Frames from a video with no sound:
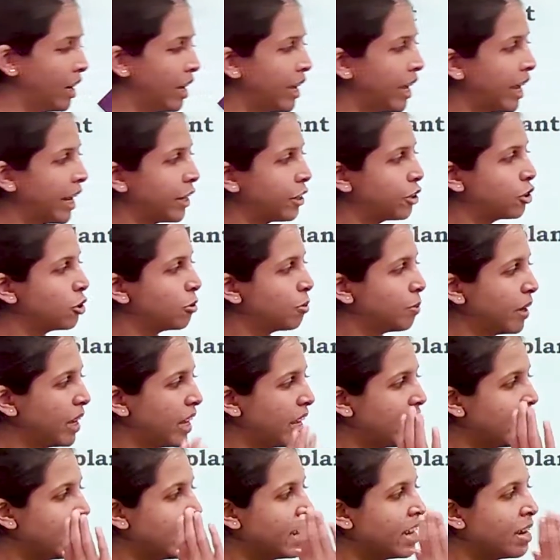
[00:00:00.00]
It could
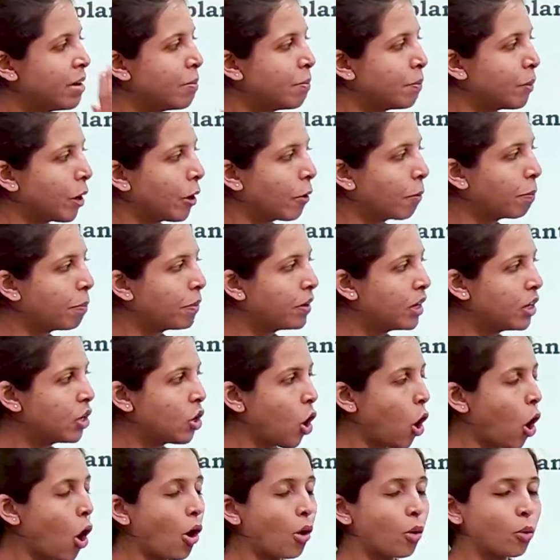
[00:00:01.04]
be purple
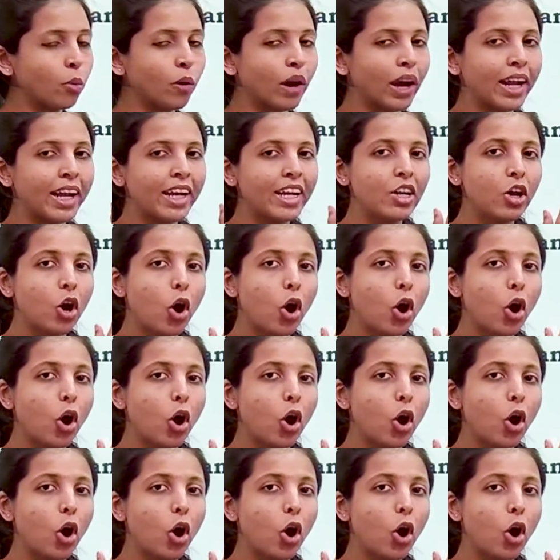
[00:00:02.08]
or white